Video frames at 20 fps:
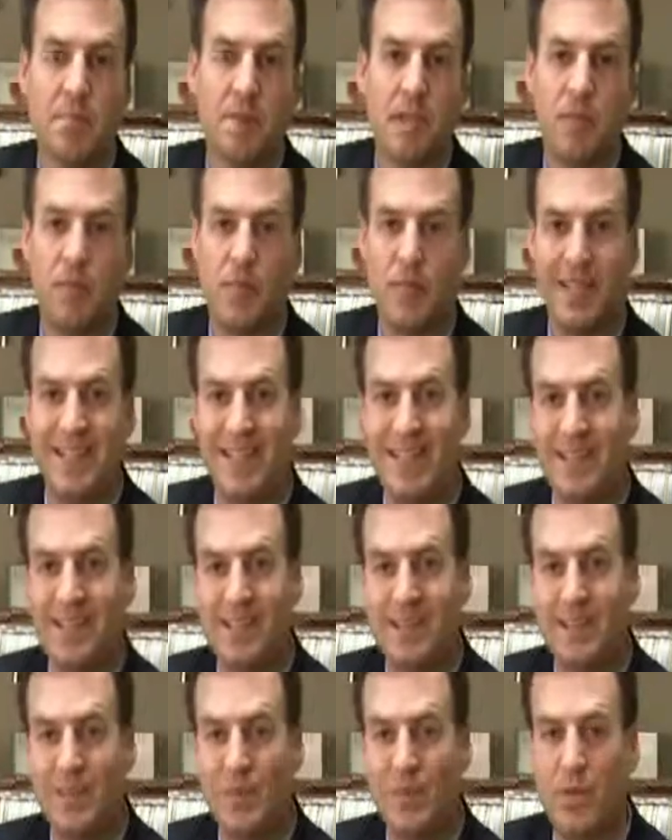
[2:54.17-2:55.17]
If we
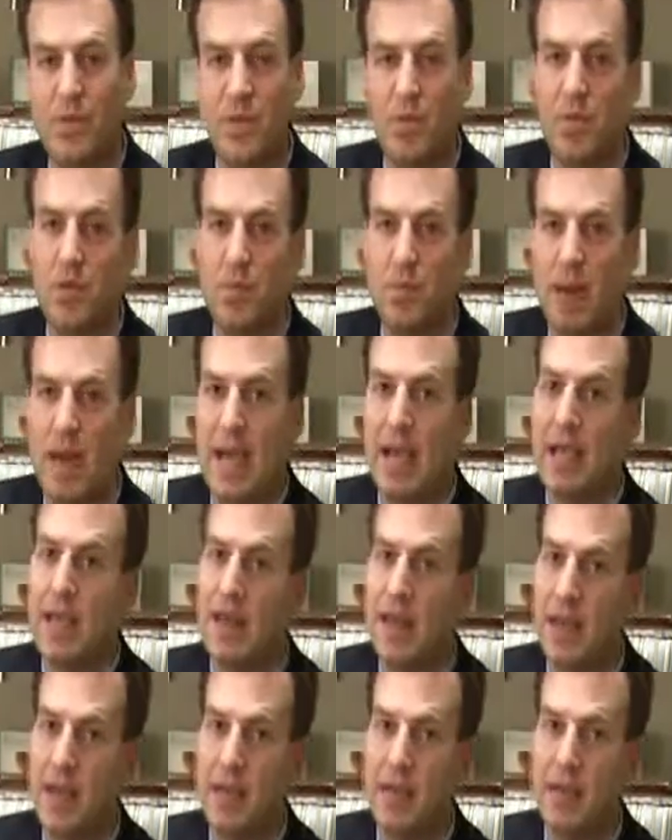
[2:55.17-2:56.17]
didn't, then we need to go back
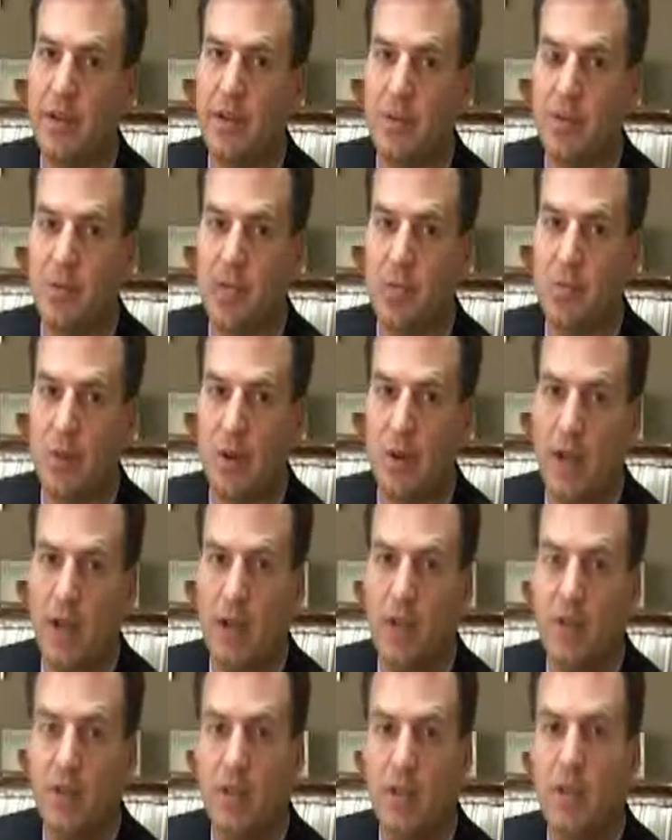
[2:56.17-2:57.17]
into that area and take more
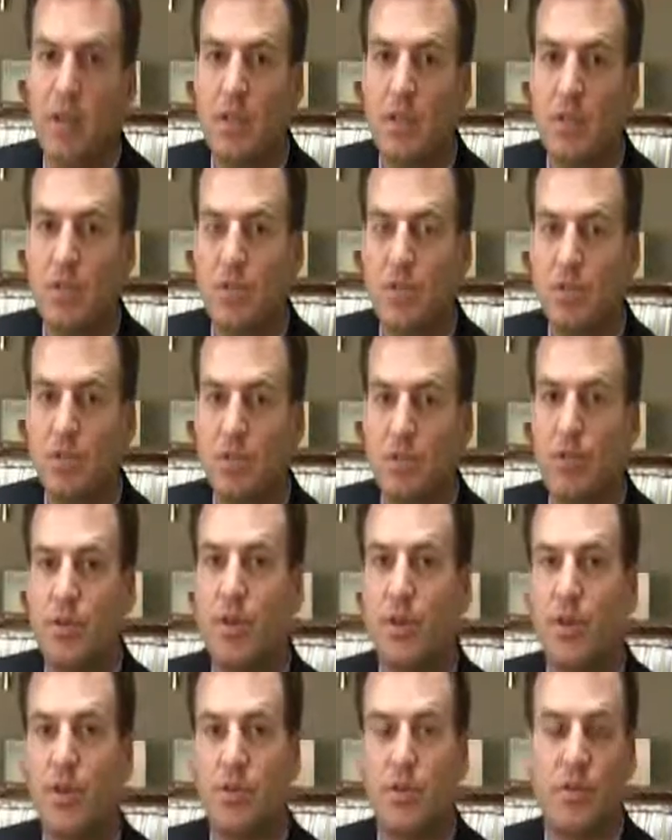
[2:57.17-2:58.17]
out. So in
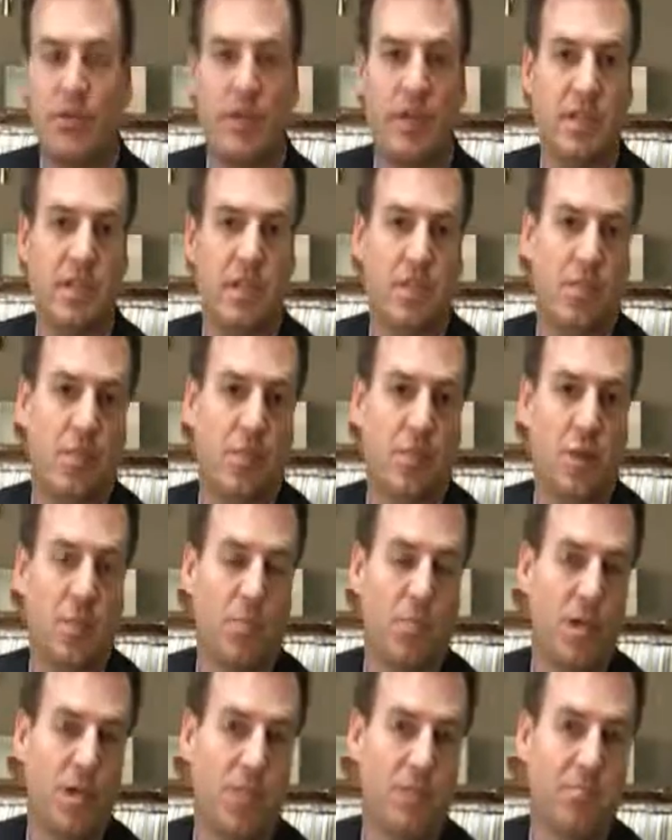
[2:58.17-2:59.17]
certain areas of the face that's
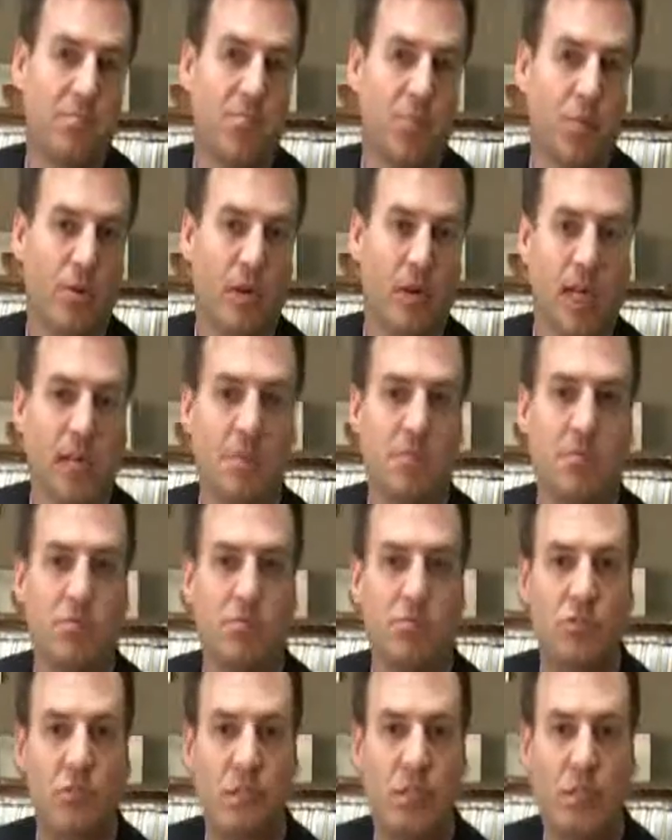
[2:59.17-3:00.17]
appropriate, forehead,
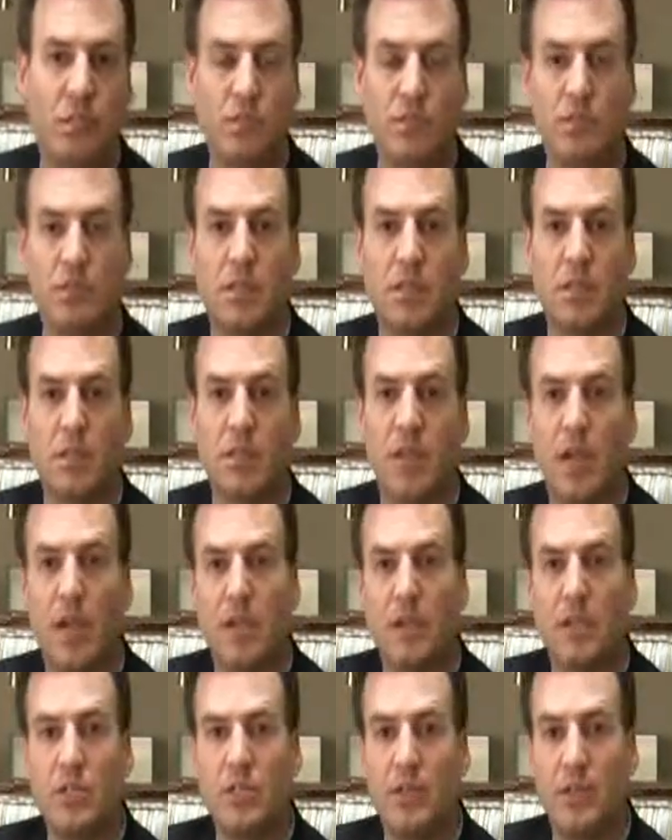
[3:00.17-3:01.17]
cheeks,
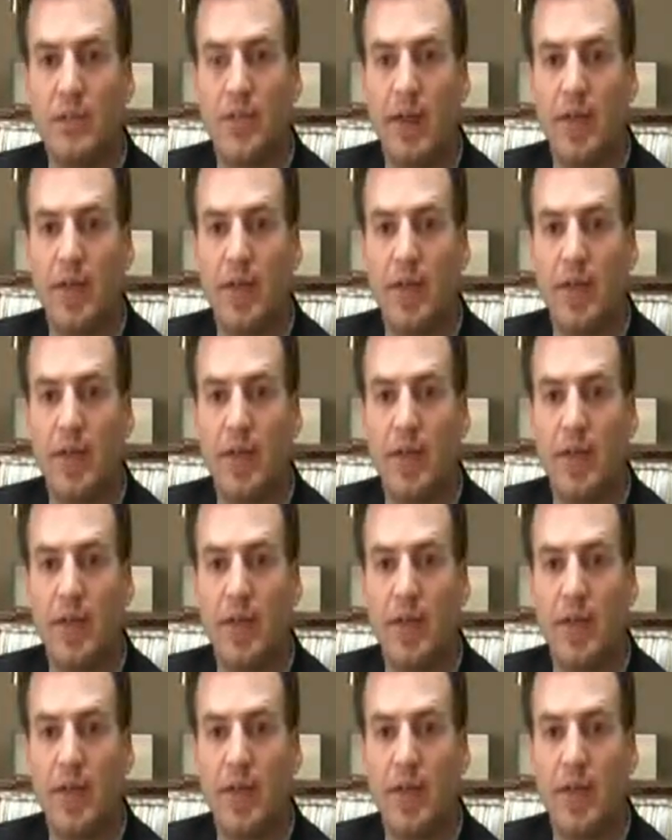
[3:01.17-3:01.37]
areas where you